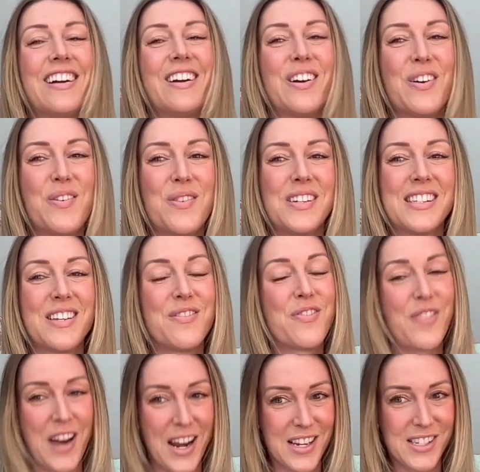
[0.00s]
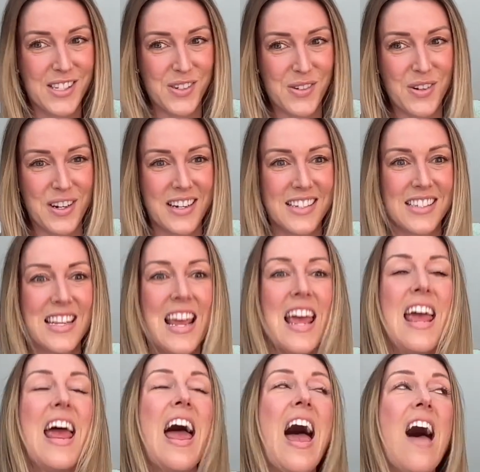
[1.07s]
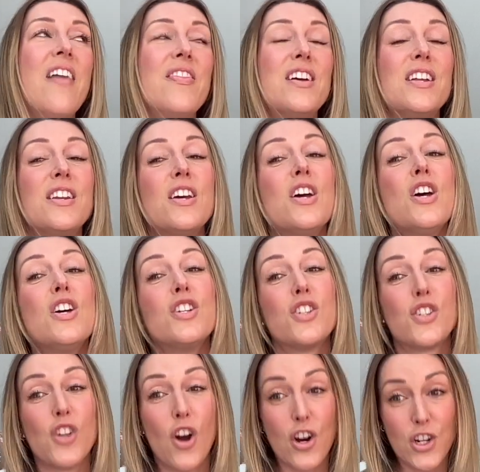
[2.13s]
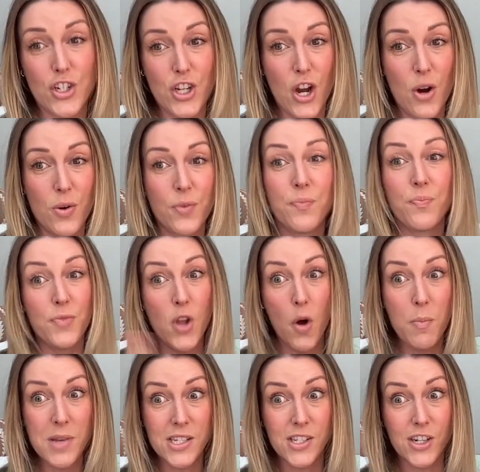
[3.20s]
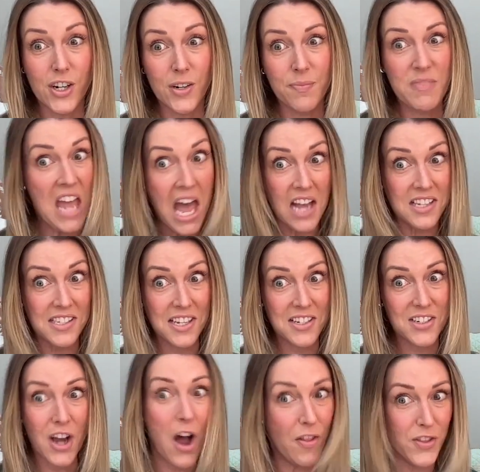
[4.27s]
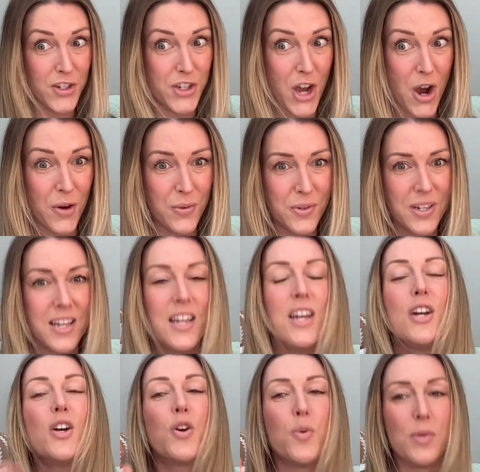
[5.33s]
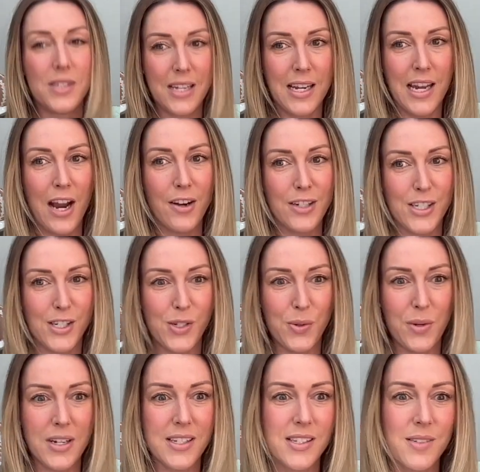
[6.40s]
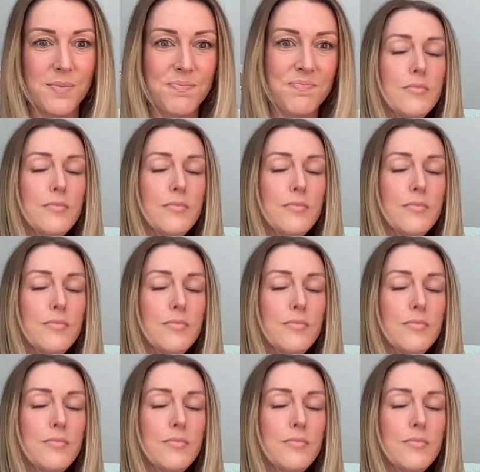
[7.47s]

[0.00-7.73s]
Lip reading: who was in Frank's stories, and then Sardo, no mister, accent on the dough, who was in Gary's stories.